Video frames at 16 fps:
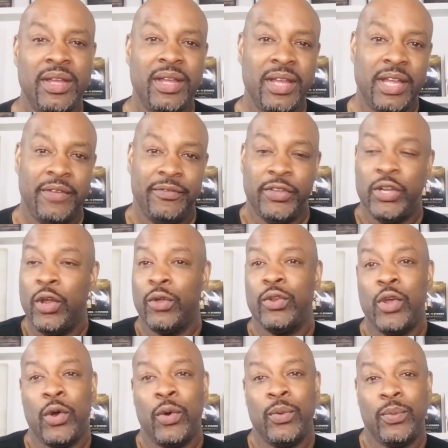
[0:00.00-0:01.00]
If you don't
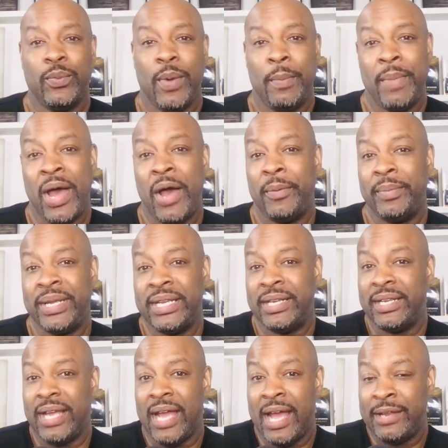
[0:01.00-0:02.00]
know about
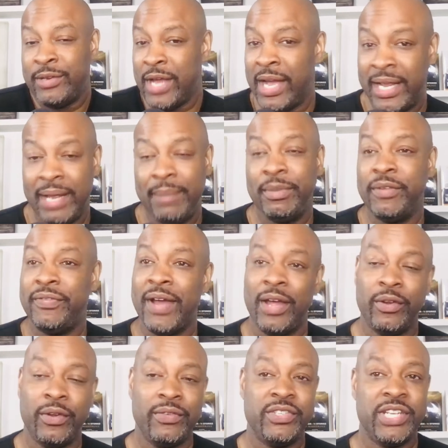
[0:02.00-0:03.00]
me, I, I, am the
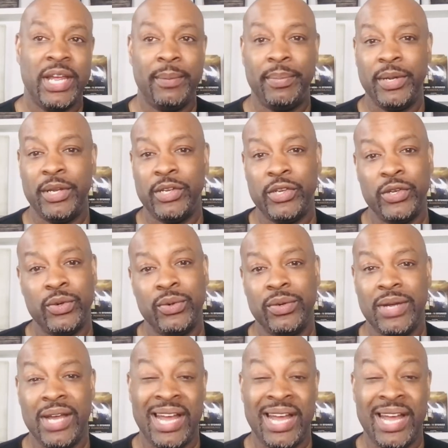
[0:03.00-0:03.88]
founder of Champion You.